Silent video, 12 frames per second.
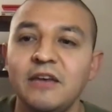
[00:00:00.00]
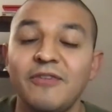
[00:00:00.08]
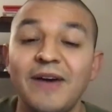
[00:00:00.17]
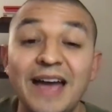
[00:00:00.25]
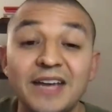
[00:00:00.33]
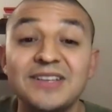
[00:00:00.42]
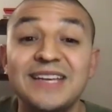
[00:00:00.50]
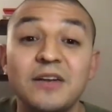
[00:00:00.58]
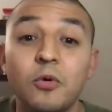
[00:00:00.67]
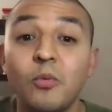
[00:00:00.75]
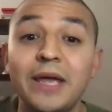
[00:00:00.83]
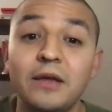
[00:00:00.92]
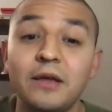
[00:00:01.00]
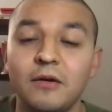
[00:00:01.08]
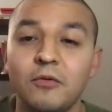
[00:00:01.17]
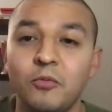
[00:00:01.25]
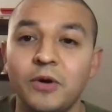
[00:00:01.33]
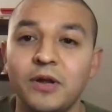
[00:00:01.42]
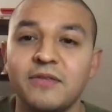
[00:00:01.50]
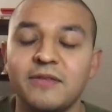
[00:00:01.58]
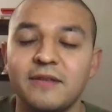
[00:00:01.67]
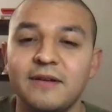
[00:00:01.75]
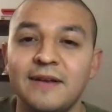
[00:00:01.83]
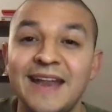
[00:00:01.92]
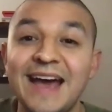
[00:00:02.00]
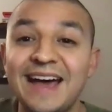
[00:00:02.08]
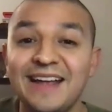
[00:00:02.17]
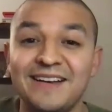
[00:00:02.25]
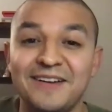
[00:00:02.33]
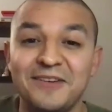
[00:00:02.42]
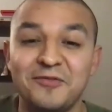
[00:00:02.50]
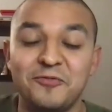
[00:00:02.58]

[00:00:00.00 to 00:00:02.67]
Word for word: if I could get away with not